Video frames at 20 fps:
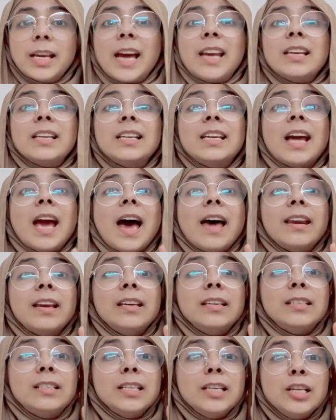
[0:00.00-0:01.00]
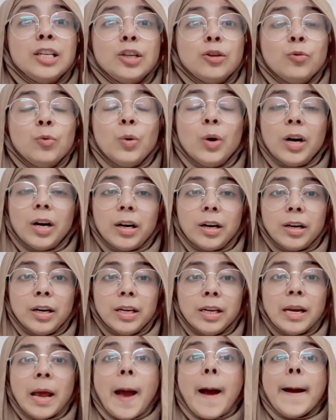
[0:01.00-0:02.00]
can guarantee you
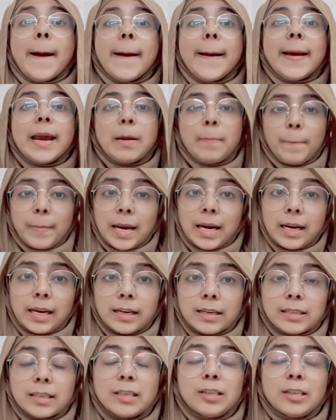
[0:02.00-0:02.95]
earn in millions.